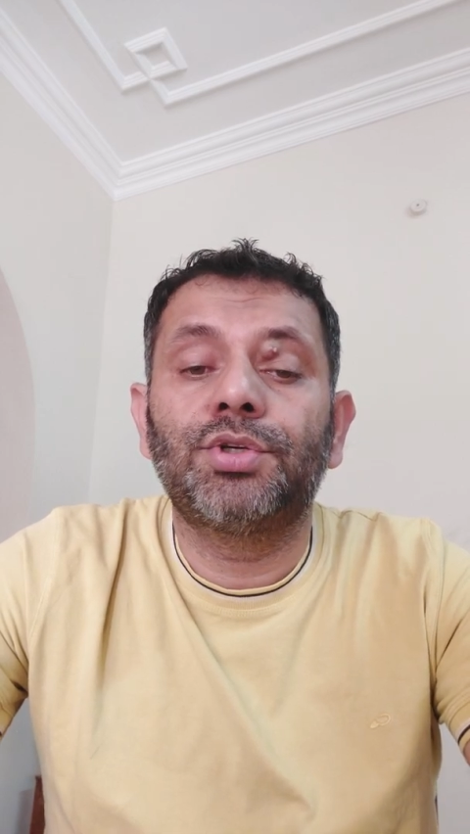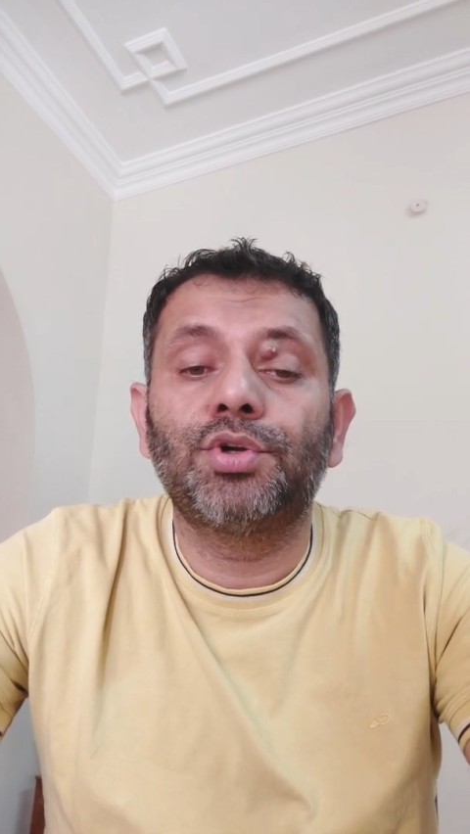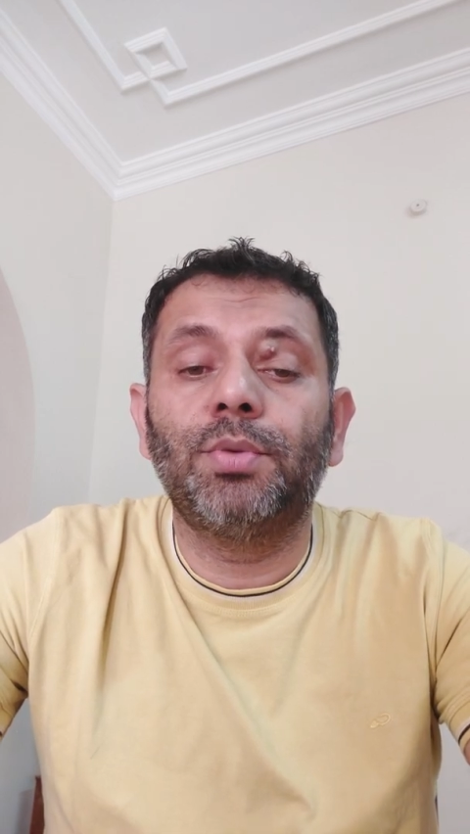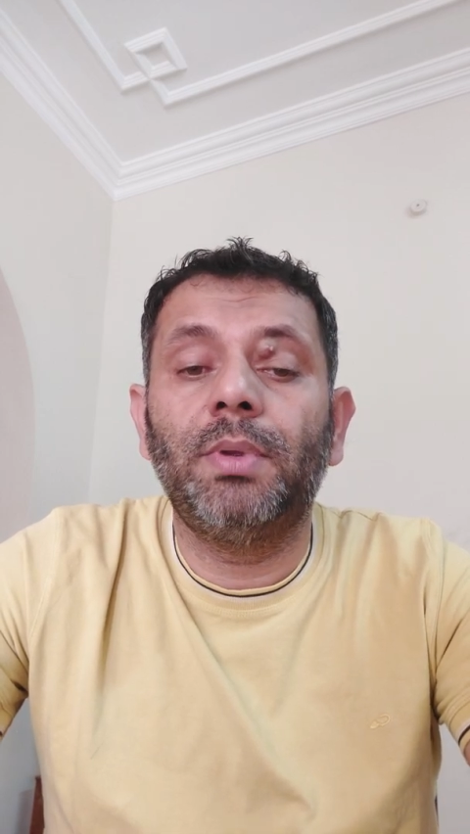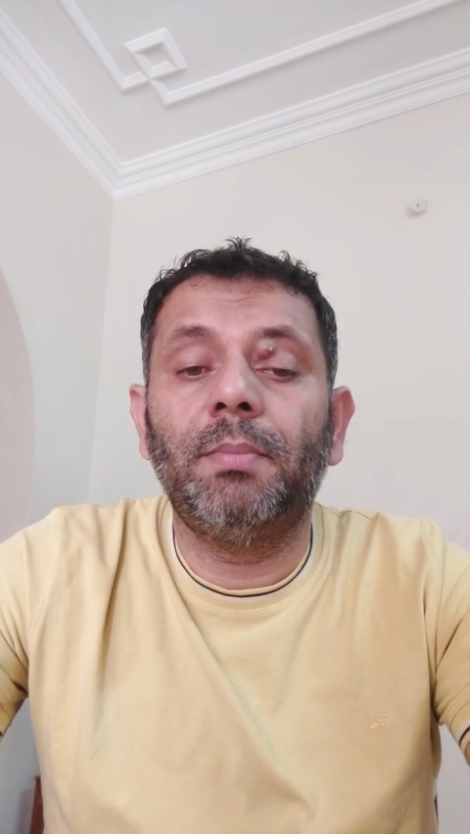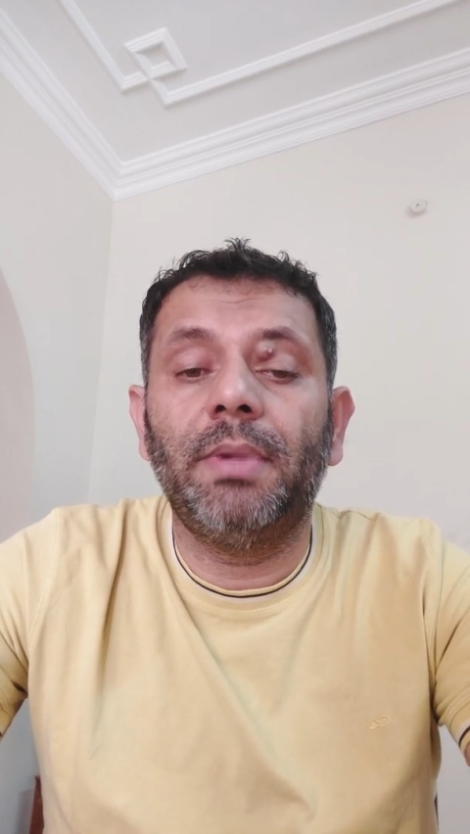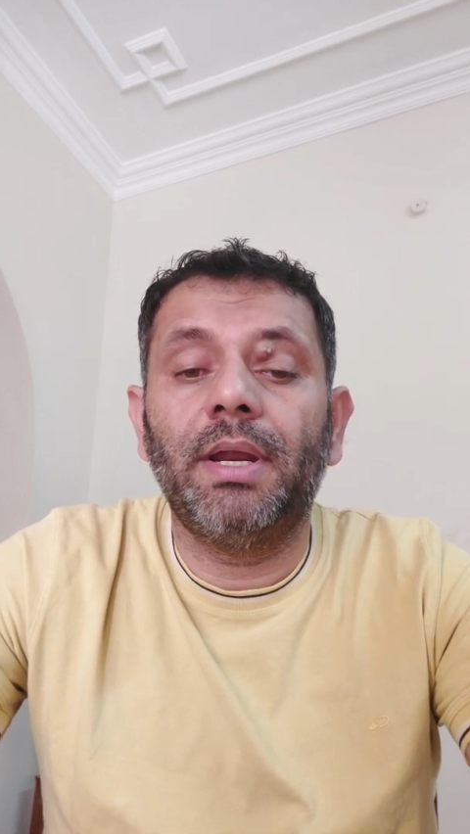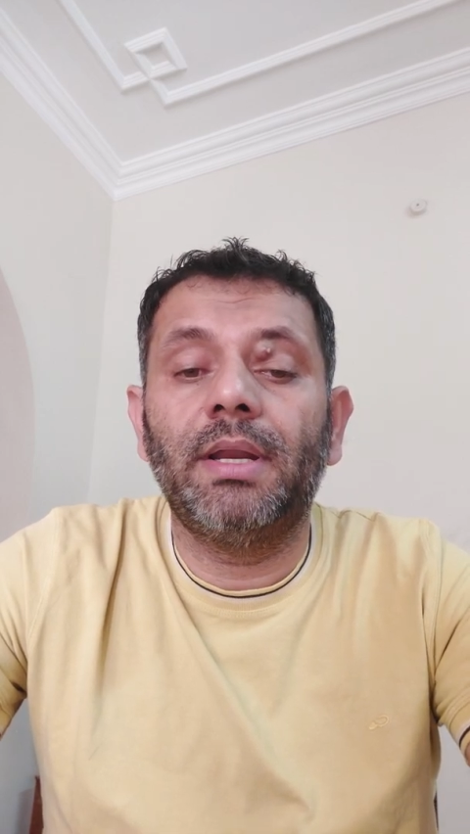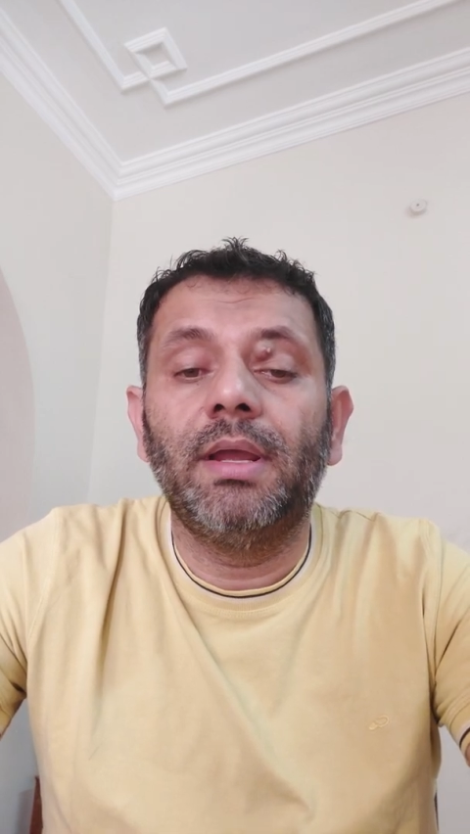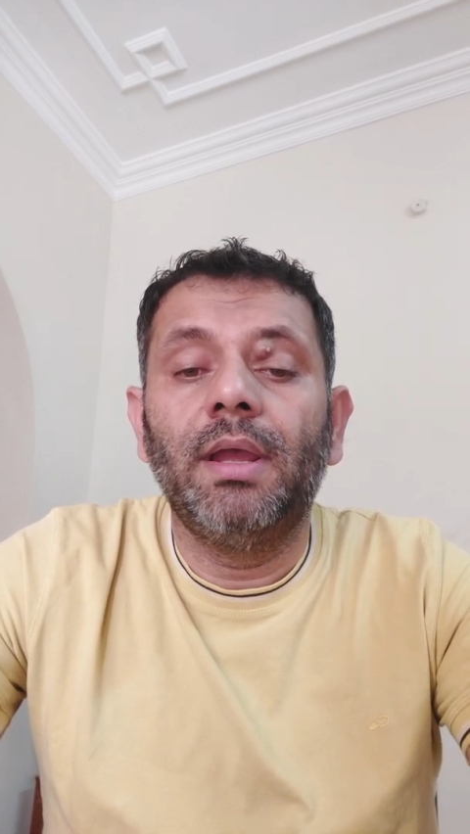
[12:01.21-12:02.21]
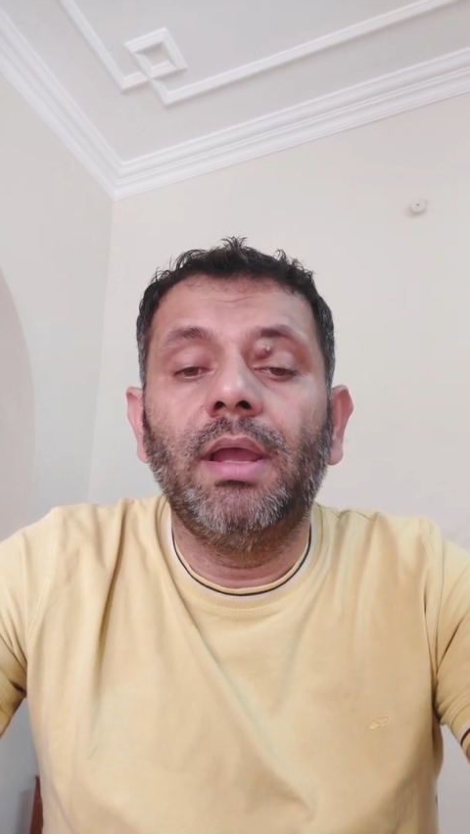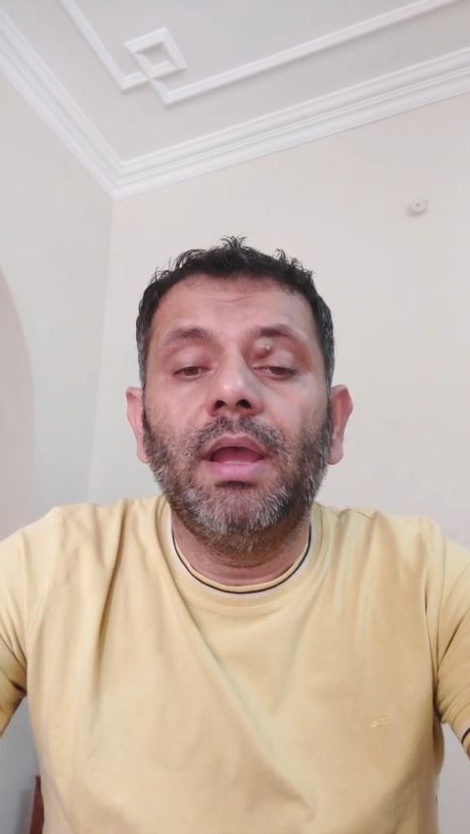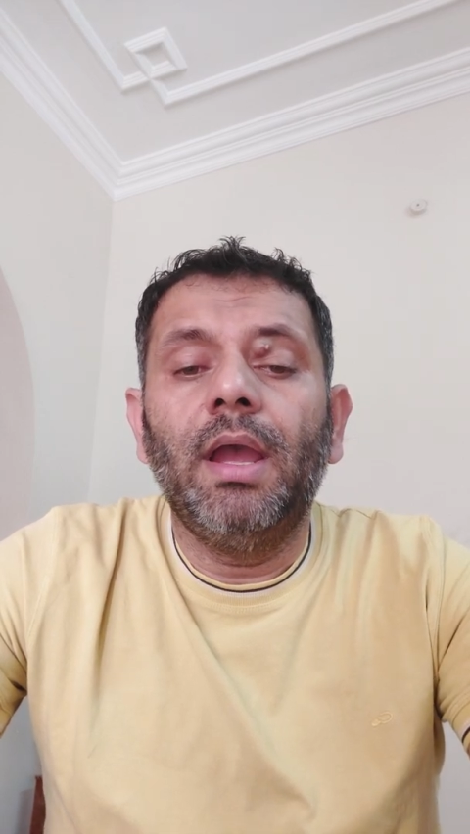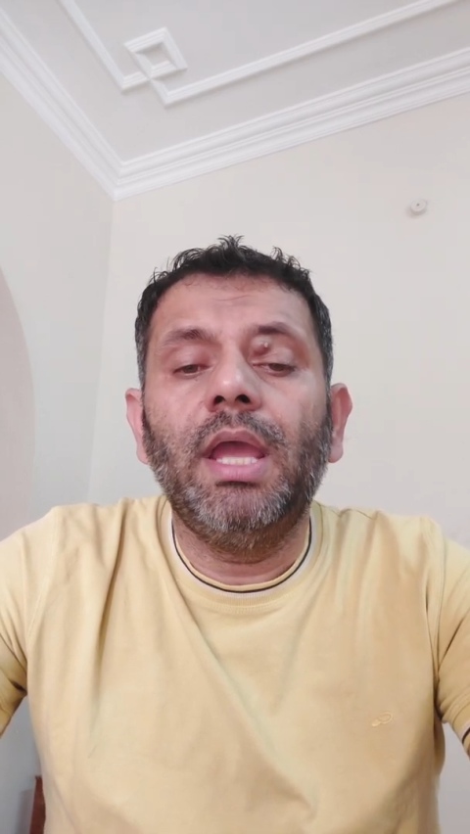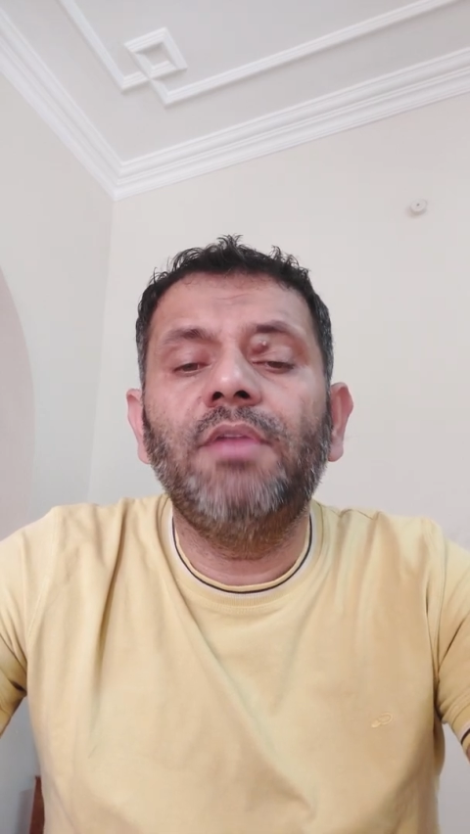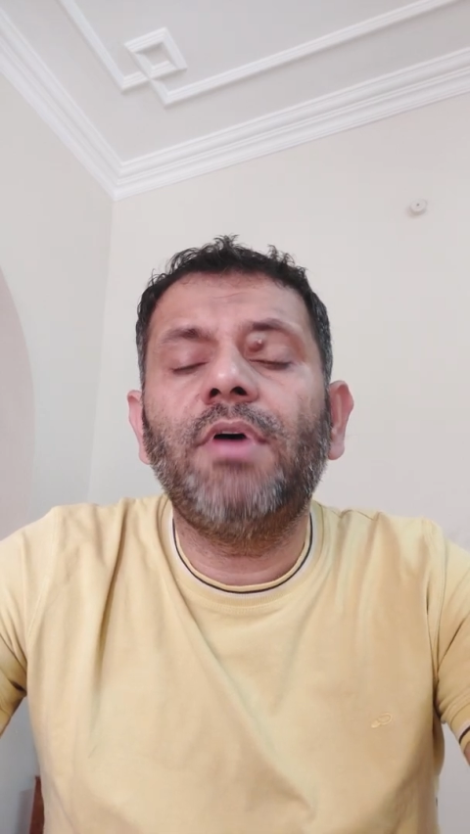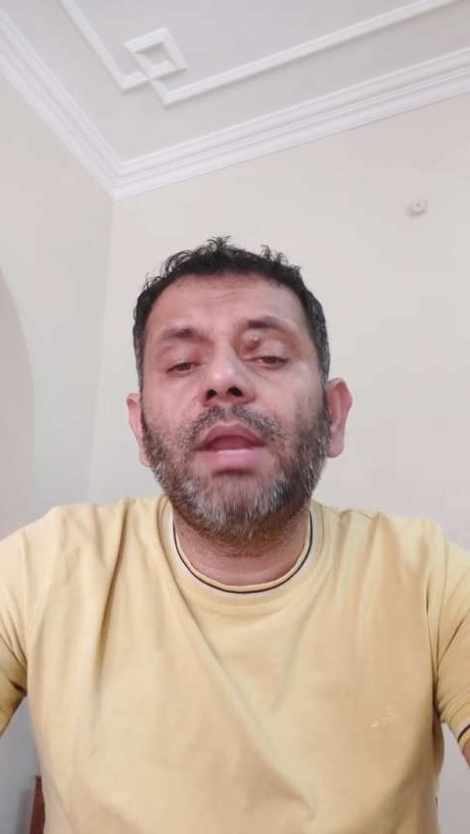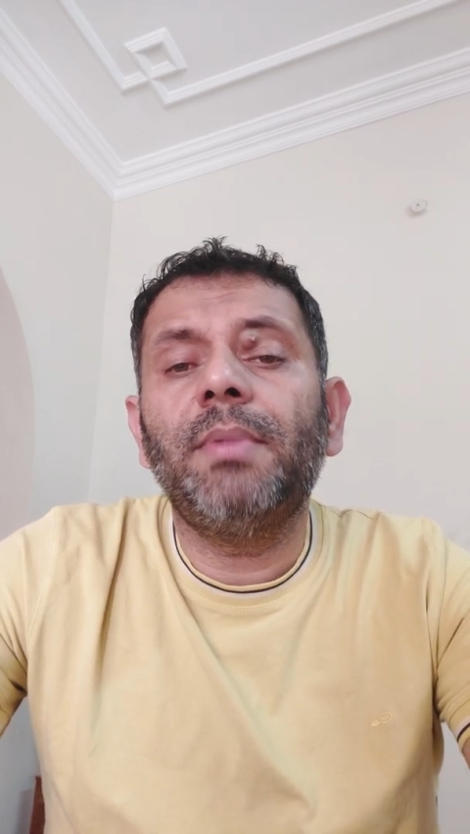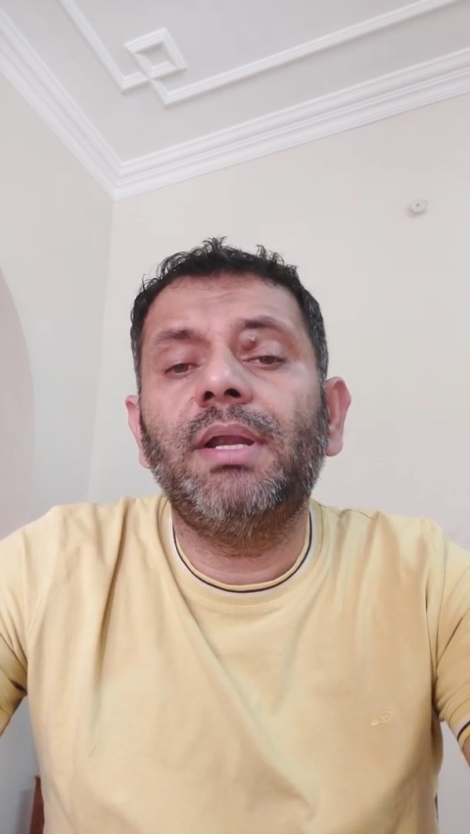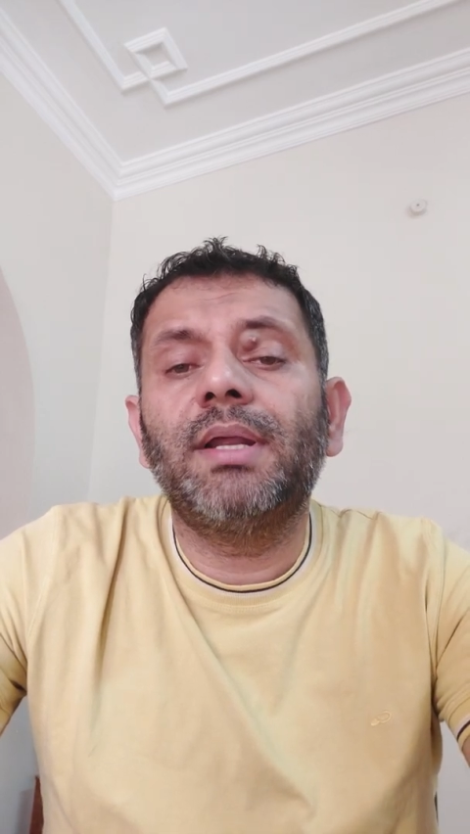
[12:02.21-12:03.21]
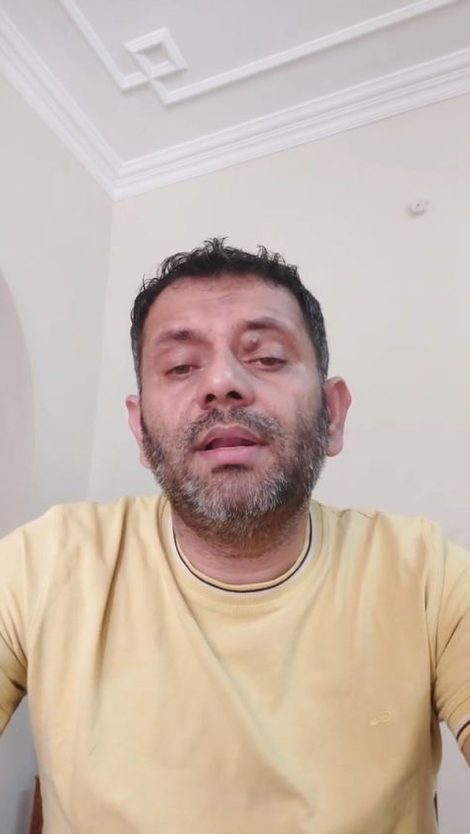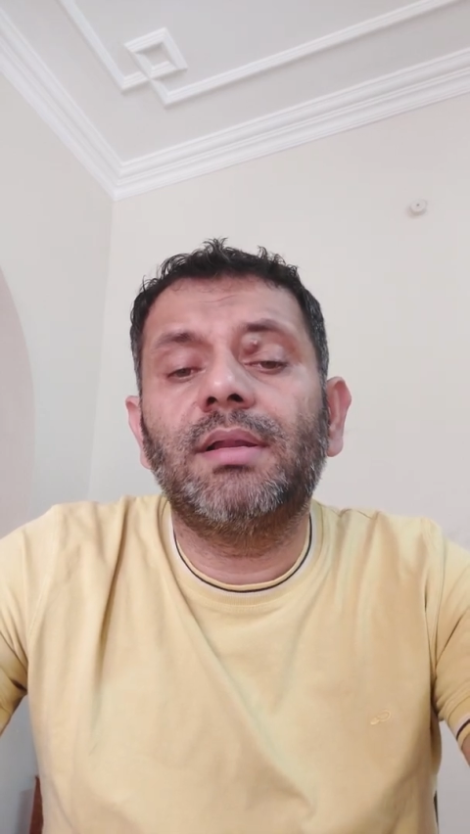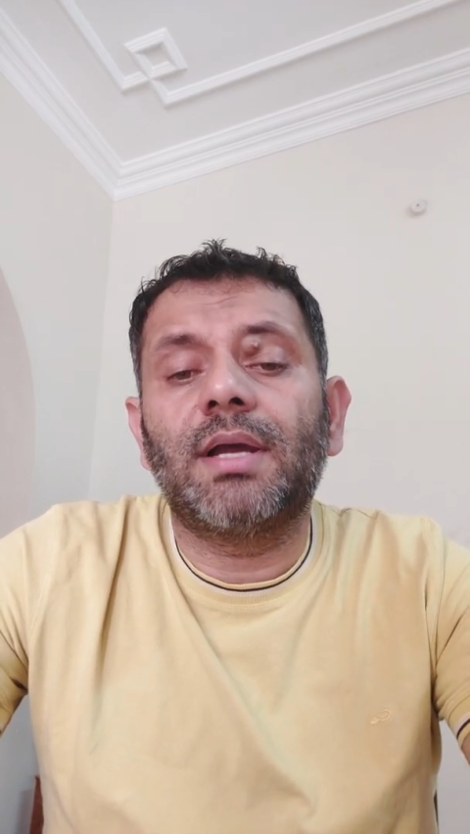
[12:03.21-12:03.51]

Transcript: should be made. Environmental